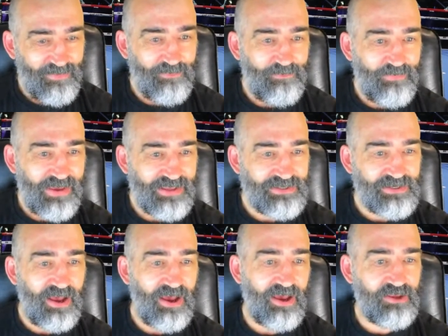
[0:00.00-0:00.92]
Big
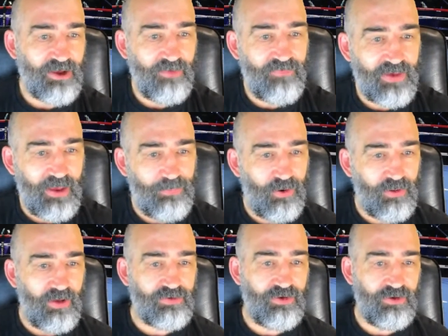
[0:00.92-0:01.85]
J, don't forget Paul
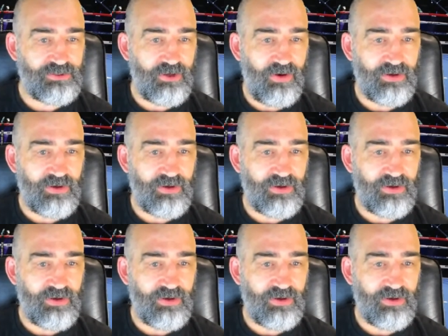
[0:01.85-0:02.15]
Alcuso